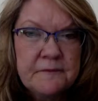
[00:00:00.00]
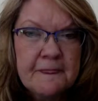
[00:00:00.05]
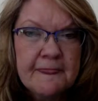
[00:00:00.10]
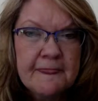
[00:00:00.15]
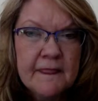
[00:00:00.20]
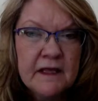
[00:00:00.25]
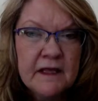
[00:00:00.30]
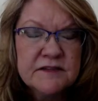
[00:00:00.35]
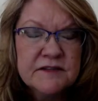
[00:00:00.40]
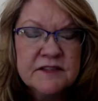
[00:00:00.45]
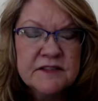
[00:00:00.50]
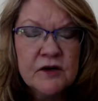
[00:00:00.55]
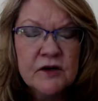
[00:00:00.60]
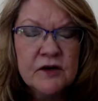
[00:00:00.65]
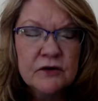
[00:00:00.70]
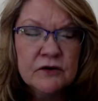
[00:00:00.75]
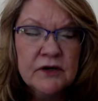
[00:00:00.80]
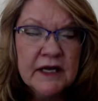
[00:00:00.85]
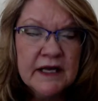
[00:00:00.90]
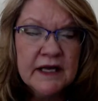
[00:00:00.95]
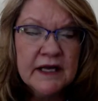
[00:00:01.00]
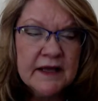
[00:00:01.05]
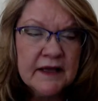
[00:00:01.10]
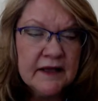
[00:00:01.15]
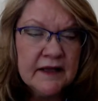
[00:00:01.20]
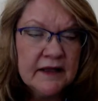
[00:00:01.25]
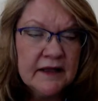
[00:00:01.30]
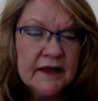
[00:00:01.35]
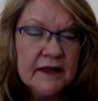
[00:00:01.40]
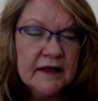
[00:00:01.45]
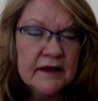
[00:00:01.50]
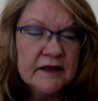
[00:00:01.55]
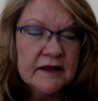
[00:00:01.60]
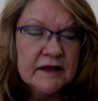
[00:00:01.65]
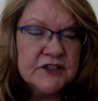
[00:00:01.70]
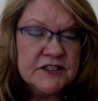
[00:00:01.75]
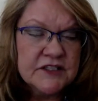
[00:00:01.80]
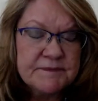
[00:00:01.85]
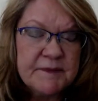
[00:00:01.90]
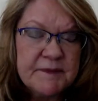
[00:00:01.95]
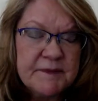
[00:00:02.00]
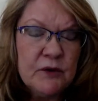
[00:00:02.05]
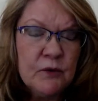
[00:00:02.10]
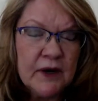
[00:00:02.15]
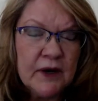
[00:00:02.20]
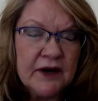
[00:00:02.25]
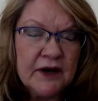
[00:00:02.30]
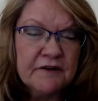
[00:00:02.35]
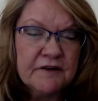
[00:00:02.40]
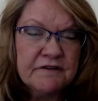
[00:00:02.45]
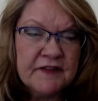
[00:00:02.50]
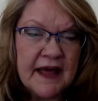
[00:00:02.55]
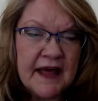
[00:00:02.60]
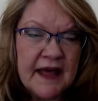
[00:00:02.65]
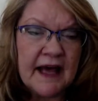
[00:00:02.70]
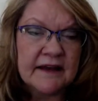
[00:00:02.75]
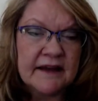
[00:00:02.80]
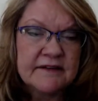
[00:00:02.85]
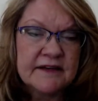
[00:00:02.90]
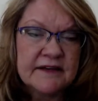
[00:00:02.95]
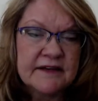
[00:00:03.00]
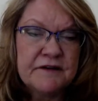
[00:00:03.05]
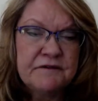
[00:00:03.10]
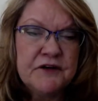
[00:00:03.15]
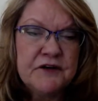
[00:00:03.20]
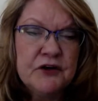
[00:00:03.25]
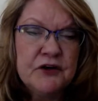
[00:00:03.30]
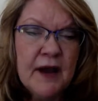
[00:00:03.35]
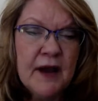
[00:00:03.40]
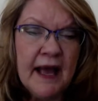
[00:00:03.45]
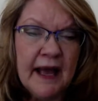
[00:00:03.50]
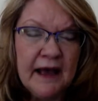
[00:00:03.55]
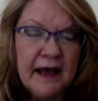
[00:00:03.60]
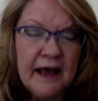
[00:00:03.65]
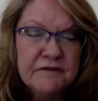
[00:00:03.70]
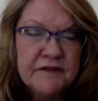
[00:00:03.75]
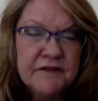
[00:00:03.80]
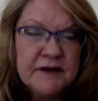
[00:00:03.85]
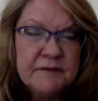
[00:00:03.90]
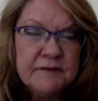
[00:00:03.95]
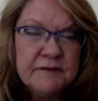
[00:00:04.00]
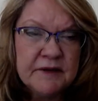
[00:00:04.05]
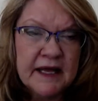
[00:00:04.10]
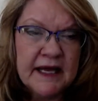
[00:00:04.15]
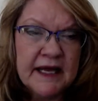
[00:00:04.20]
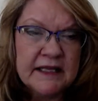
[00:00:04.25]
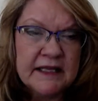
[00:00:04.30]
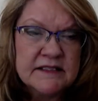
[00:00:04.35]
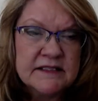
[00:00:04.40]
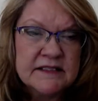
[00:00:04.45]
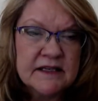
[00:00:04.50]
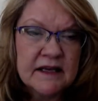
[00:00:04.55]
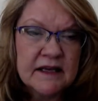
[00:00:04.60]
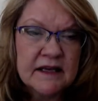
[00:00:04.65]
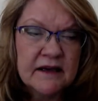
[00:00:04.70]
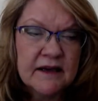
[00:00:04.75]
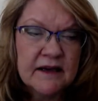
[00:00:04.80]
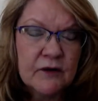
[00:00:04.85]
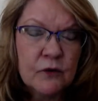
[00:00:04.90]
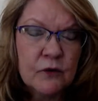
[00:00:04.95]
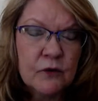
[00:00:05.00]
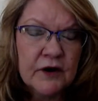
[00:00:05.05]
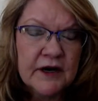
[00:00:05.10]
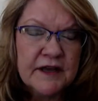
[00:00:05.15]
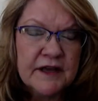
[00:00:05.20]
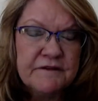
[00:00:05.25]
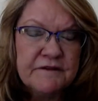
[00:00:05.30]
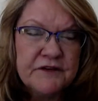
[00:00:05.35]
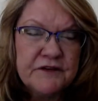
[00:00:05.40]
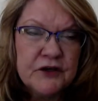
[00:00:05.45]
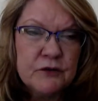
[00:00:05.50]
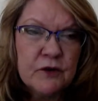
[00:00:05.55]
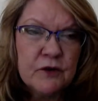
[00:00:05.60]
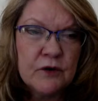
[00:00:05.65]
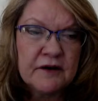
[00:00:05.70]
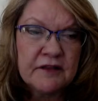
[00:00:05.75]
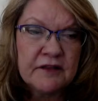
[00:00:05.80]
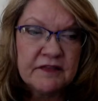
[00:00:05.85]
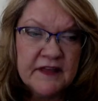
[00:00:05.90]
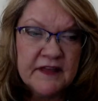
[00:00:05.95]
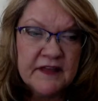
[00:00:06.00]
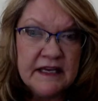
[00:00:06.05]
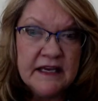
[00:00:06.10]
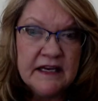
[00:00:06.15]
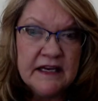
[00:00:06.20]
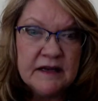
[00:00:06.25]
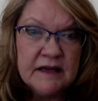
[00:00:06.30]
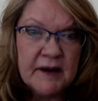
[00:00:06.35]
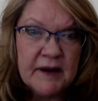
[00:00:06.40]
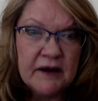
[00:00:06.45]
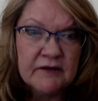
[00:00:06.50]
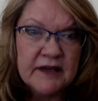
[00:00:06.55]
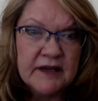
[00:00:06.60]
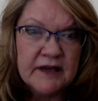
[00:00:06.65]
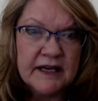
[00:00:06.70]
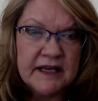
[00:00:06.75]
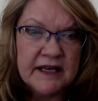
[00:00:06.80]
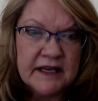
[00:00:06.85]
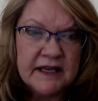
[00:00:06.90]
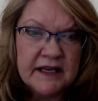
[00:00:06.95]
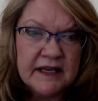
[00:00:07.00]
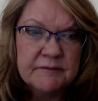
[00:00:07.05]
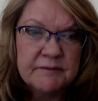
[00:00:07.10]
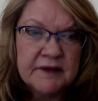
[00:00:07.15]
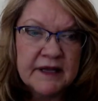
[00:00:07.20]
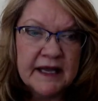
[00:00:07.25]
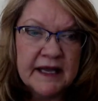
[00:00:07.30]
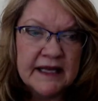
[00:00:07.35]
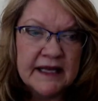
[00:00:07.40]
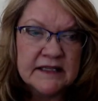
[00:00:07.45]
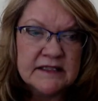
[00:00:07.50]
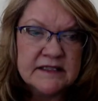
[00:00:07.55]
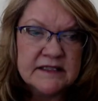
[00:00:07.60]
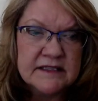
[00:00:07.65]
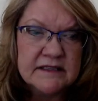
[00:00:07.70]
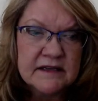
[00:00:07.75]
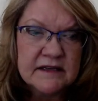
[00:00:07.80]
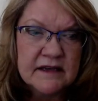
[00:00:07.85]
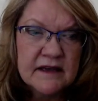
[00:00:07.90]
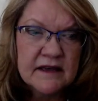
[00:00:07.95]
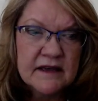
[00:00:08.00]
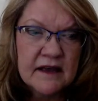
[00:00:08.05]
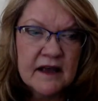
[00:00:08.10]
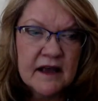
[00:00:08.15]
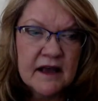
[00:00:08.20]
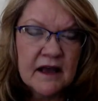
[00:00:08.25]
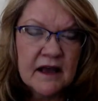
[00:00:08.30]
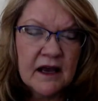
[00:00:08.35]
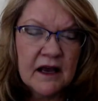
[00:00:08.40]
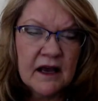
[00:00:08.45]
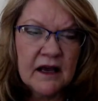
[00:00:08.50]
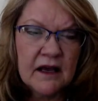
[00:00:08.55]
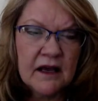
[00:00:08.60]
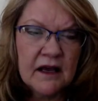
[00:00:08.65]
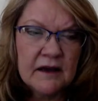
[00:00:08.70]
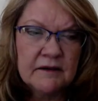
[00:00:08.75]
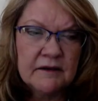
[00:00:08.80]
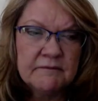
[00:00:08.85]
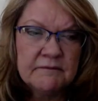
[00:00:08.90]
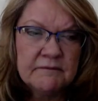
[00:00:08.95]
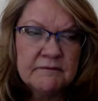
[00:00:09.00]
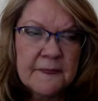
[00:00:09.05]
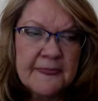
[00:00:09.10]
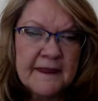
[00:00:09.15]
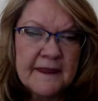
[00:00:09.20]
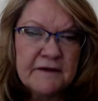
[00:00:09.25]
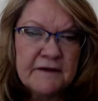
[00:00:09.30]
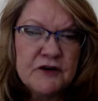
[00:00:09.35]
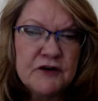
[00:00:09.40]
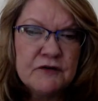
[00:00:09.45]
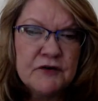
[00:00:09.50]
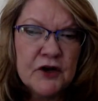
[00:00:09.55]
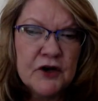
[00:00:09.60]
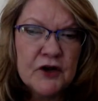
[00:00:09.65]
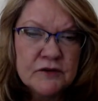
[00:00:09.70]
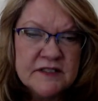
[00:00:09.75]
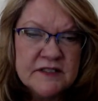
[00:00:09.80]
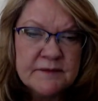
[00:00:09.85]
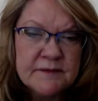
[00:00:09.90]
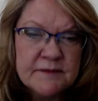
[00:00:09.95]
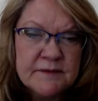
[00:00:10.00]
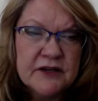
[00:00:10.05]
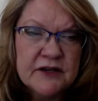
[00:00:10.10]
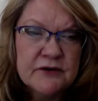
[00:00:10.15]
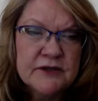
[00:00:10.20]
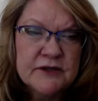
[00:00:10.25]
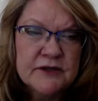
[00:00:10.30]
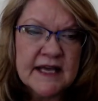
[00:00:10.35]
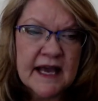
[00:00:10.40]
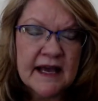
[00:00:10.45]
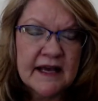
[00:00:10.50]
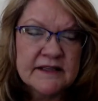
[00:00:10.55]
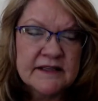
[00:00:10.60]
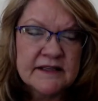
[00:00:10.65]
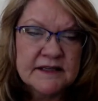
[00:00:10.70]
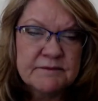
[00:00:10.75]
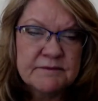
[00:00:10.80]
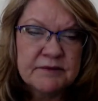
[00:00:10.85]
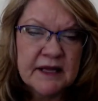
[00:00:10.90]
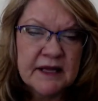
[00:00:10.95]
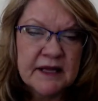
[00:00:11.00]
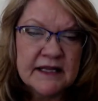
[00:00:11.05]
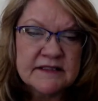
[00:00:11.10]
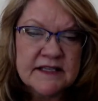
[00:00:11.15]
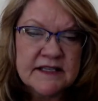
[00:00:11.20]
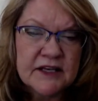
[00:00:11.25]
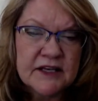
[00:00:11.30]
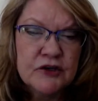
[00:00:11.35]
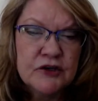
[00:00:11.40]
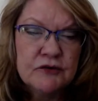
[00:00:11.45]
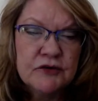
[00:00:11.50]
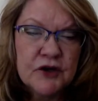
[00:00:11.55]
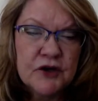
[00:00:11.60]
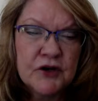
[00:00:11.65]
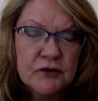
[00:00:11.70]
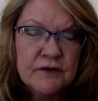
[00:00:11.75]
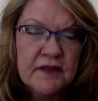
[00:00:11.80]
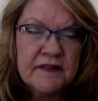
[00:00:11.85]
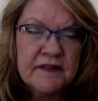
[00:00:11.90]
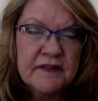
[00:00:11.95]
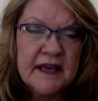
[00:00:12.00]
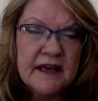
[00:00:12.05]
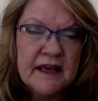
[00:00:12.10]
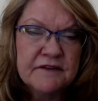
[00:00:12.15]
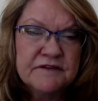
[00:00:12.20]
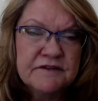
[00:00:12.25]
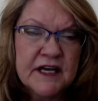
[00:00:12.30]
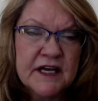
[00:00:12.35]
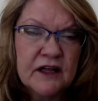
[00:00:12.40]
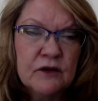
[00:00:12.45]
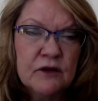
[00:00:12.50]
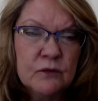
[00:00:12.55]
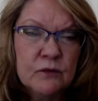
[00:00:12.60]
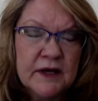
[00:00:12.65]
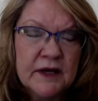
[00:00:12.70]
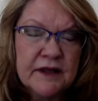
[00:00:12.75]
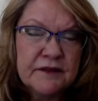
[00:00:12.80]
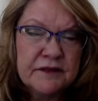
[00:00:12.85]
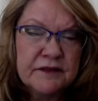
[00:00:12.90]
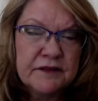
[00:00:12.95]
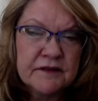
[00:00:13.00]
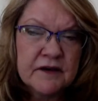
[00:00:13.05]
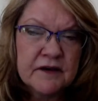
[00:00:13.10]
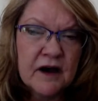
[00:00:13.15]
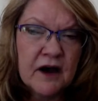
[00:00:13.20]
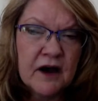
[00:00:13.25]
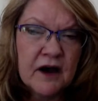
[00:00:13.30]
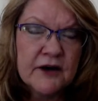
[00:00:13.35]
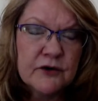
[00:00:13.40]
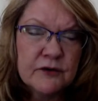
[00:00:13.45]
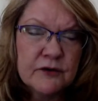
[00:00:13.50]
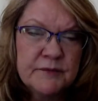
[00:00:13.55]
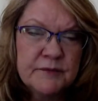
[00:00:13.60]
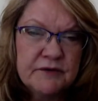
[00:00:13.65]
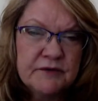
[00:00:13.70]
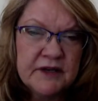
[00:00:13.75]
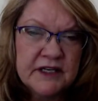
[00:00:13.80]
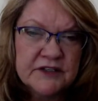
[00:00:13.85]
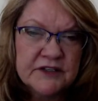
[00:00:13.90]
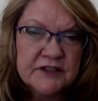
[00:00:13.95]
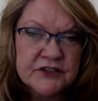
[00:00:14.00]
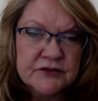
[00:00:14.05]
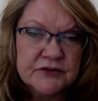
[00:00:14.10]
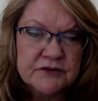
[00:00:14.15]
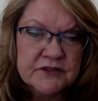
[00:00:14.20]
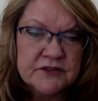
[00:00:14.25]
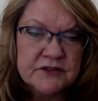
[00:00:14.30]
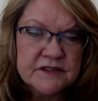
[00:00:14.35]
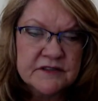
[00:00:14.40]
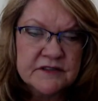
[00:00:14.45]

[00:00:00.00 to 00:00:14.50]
So just be aware of that. If you have implants, or if you are thinking about getting implants, if you know somebody who has implants and you know that they have dealt with autoimmune issues,